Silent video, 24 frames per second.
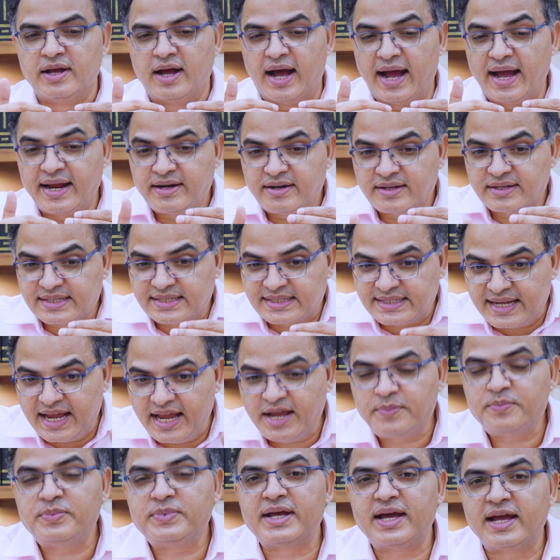At the
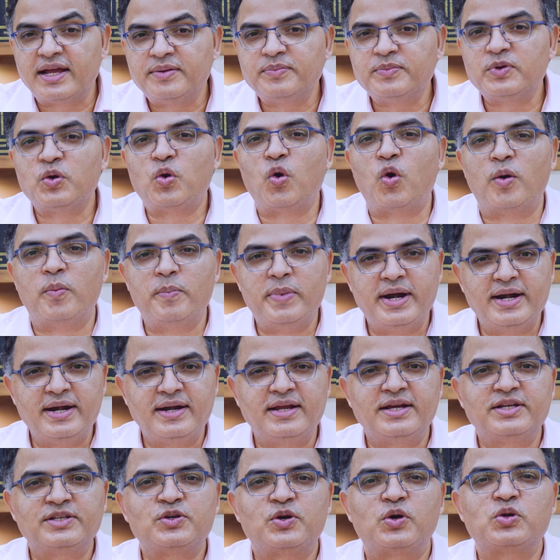same time, government
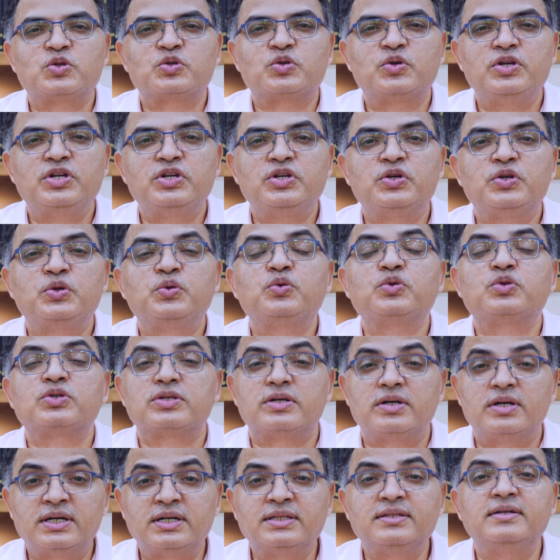has also introduced
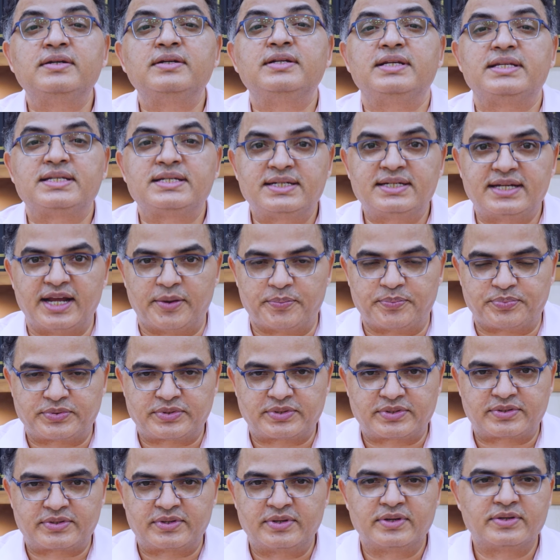other
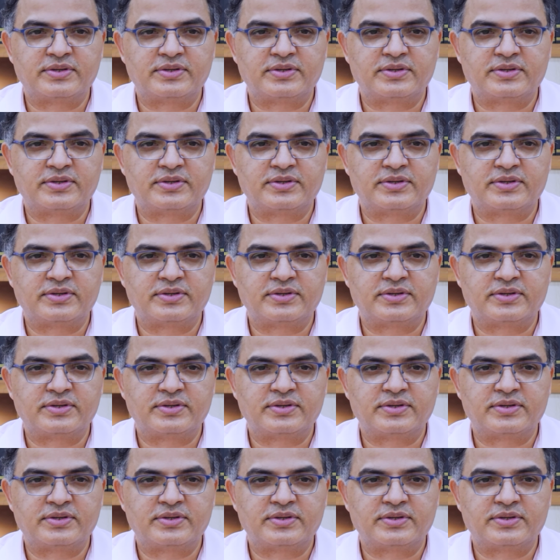steps.